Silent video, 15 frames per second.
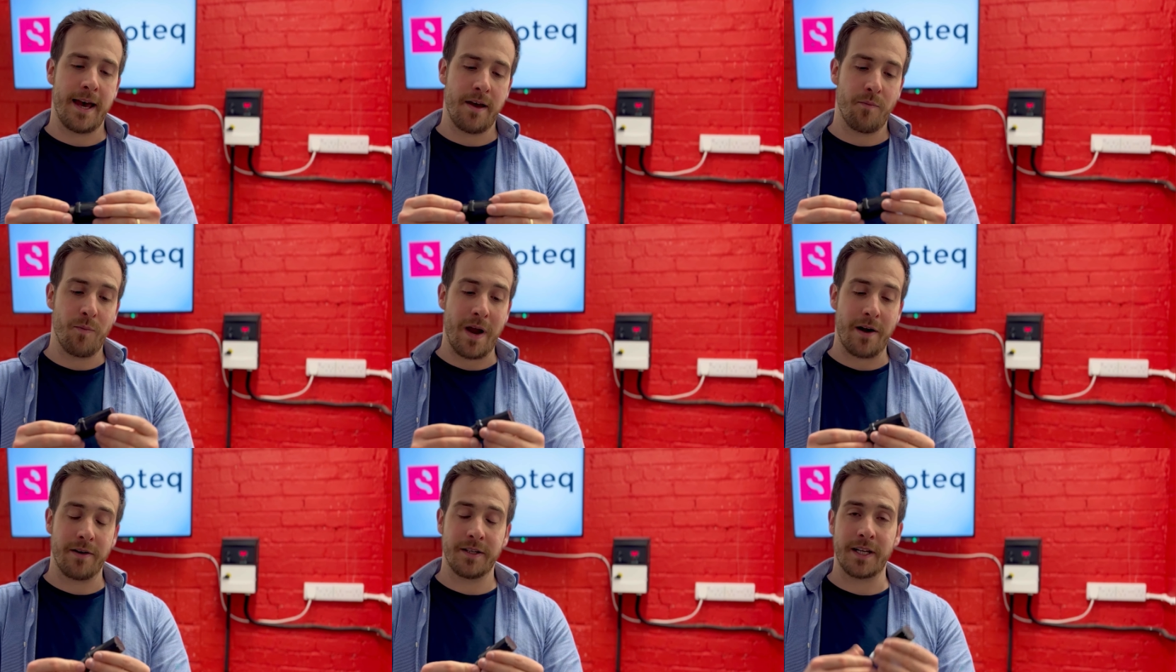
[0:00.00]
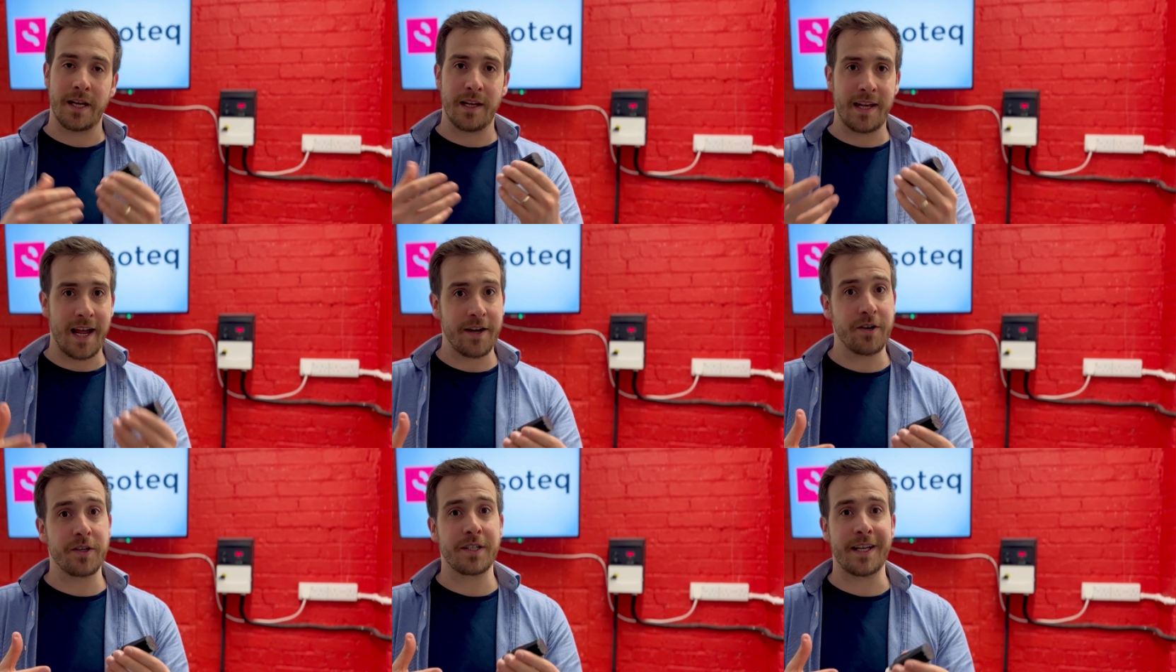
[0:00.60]
whereas a
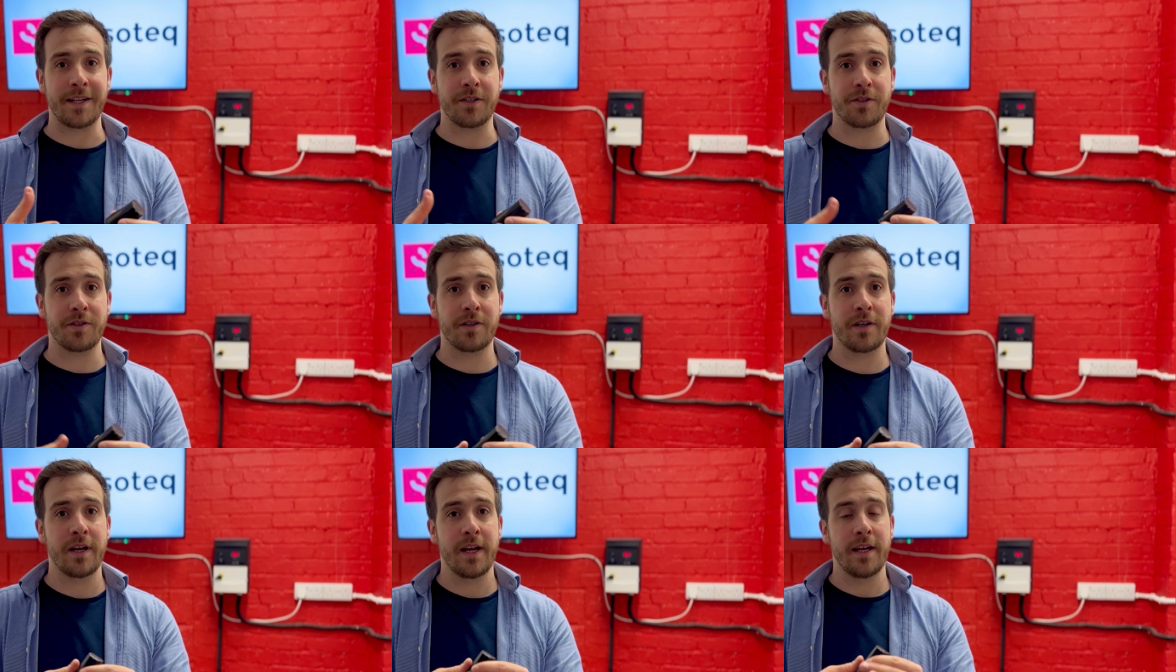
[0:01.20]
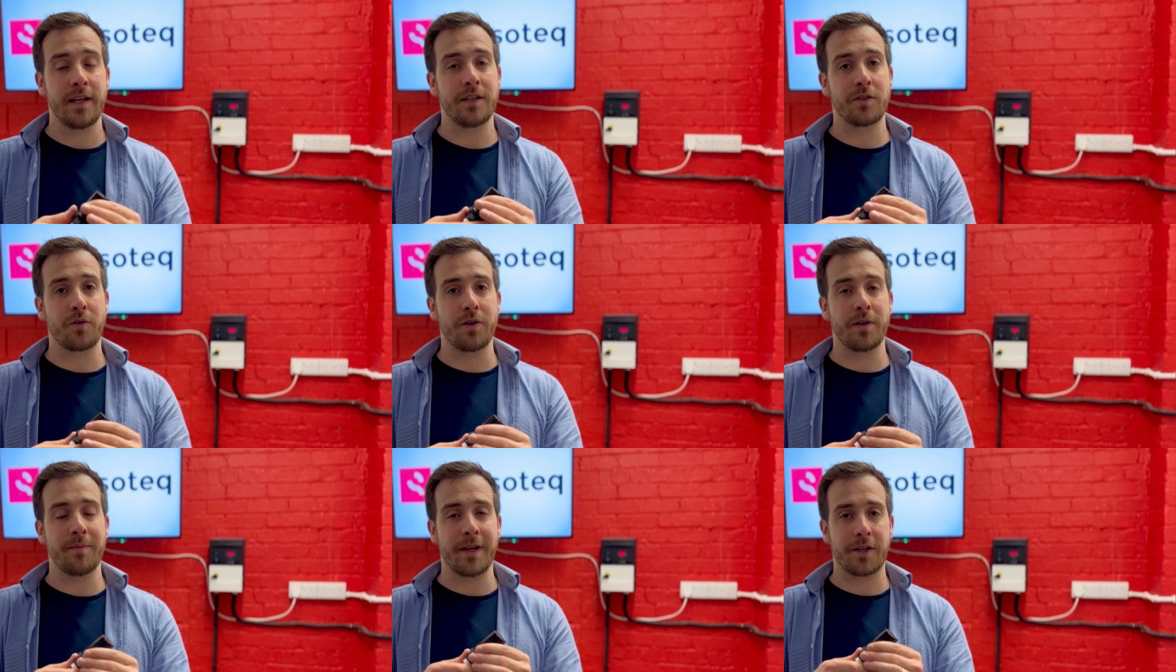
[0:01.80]
lighter sensor is going
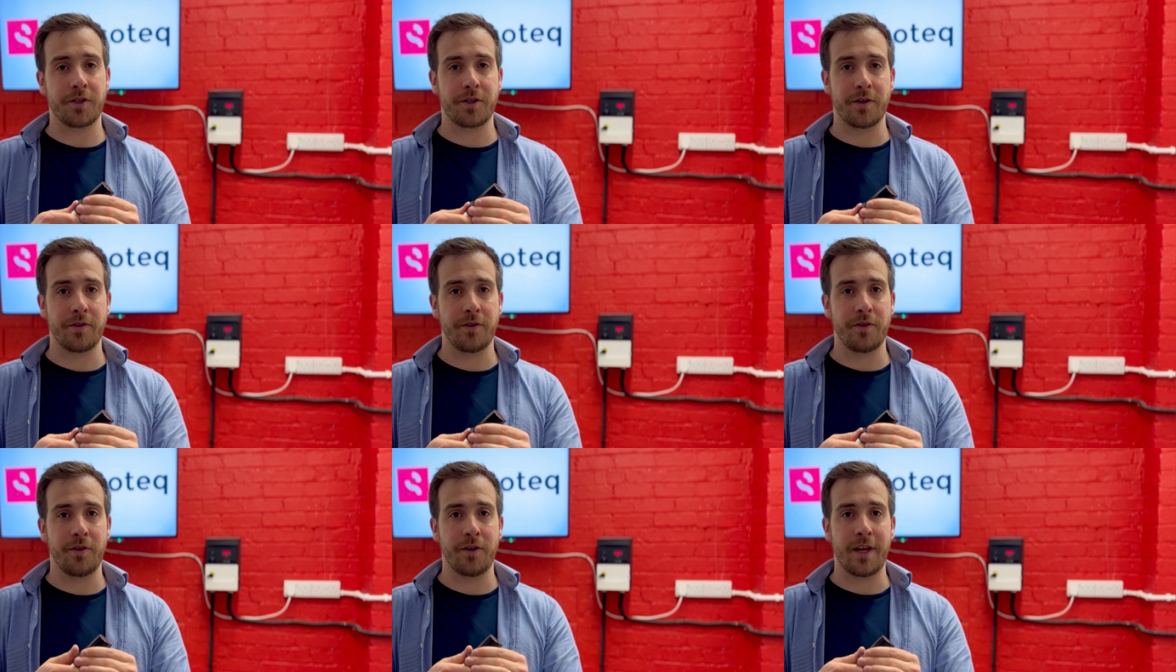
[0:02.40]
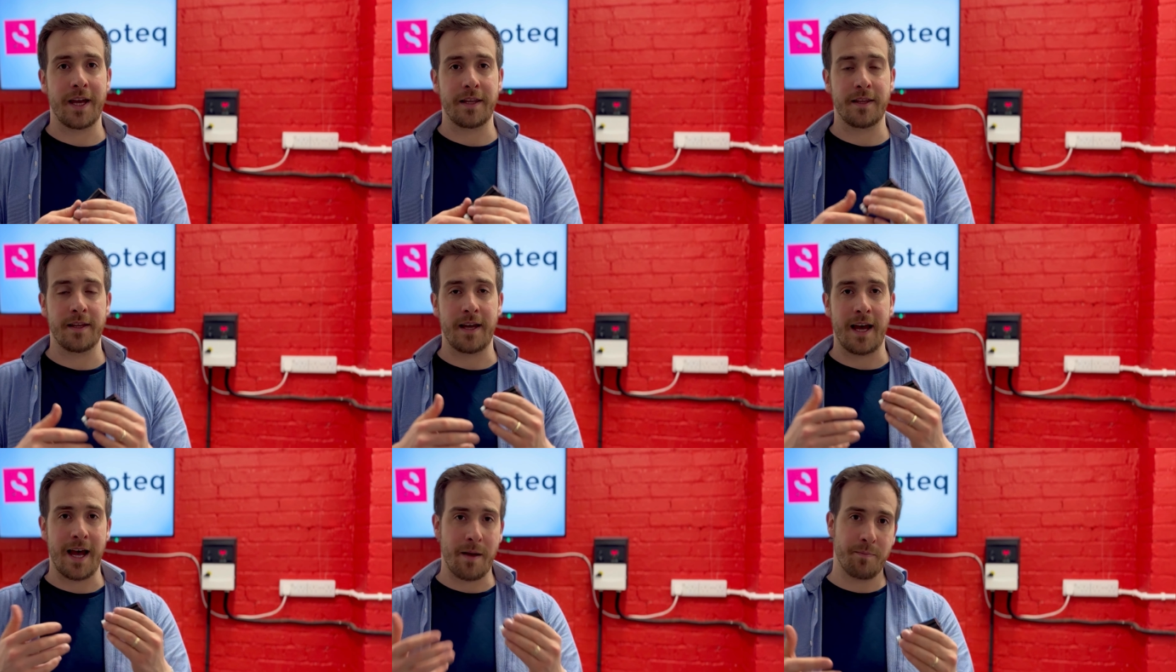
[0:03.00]
to make sure that you get the
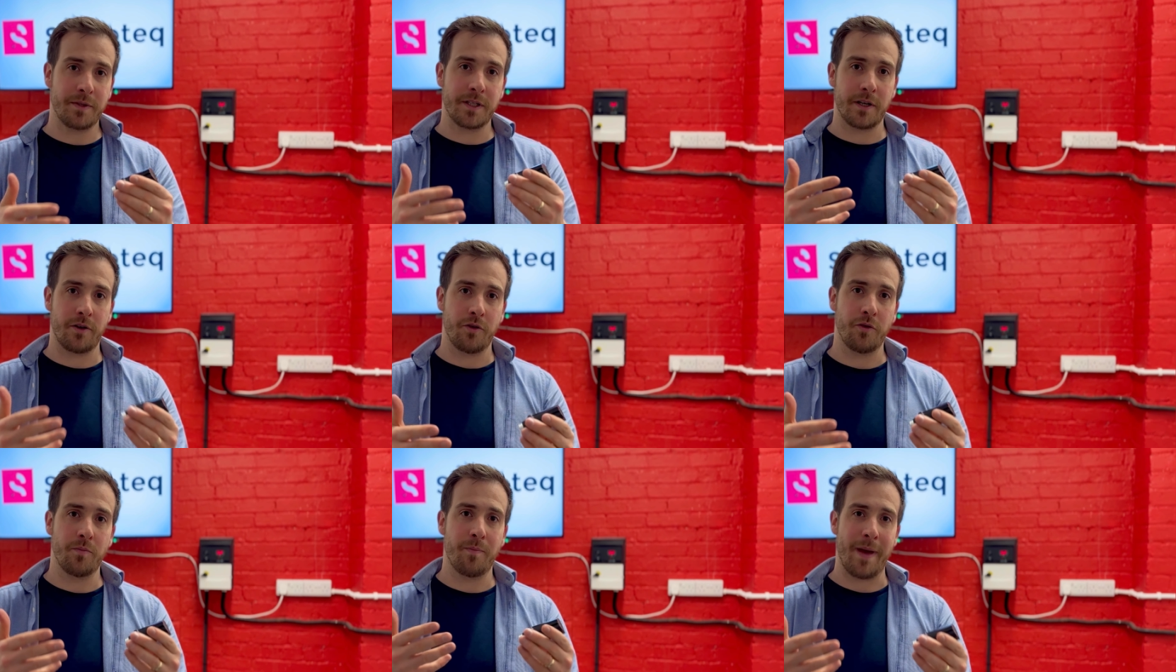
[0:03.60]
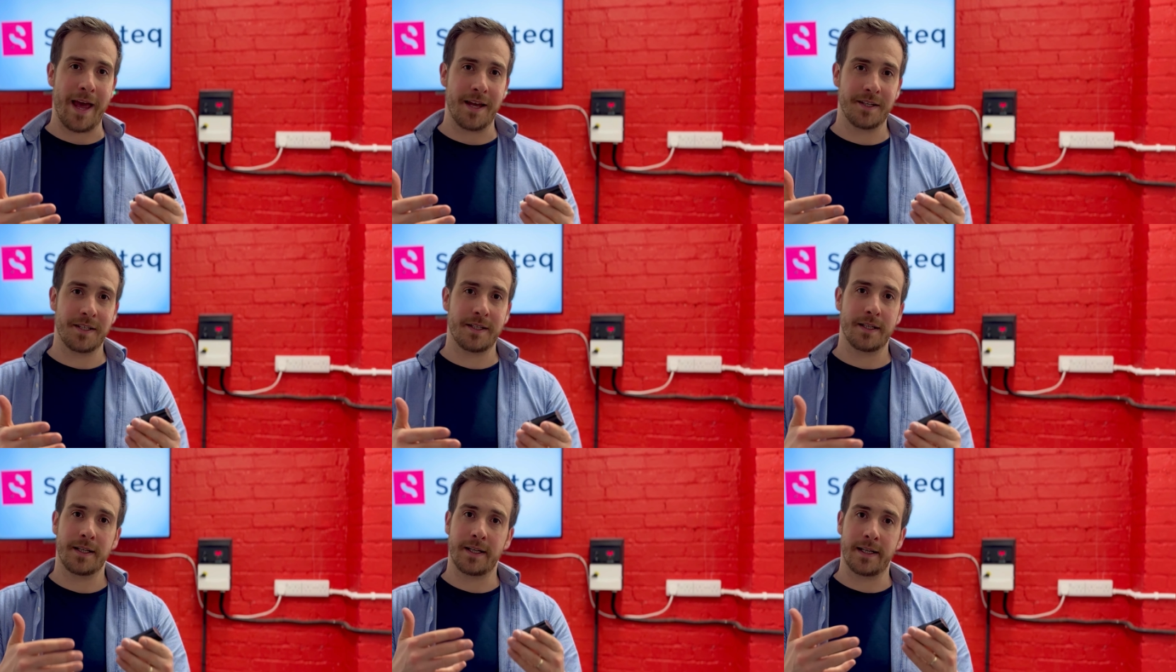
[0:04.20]
absolute best,